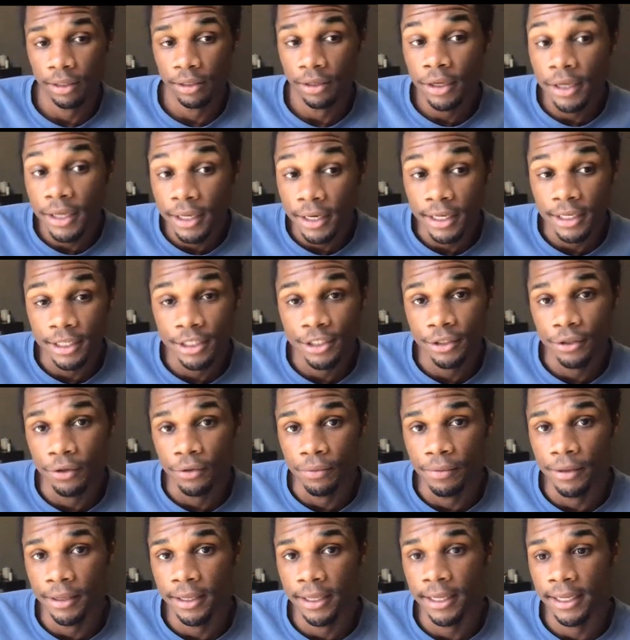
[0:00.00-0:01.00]
looking into,
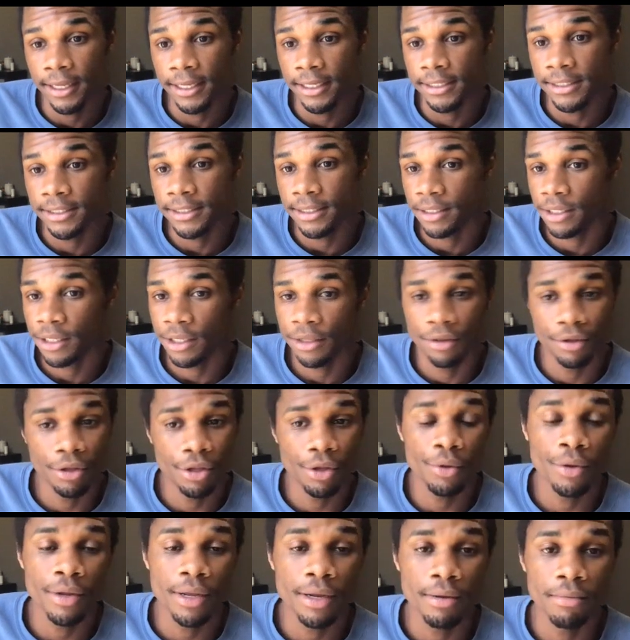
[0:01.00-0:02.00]
because
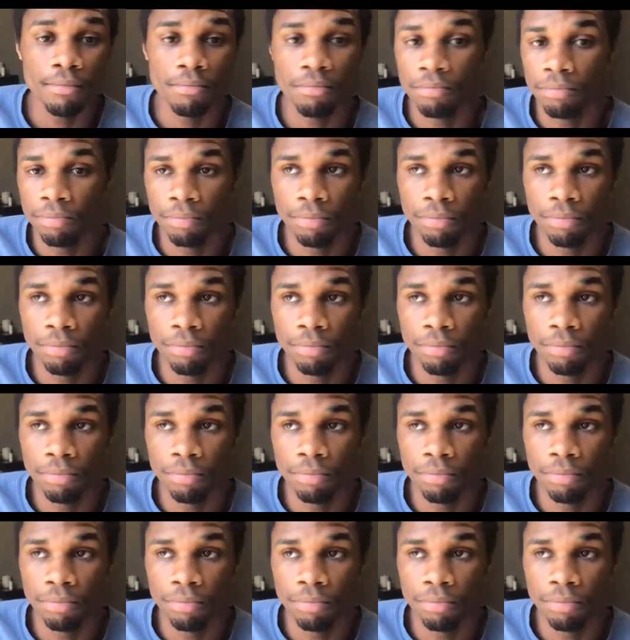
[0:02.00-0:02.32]
you can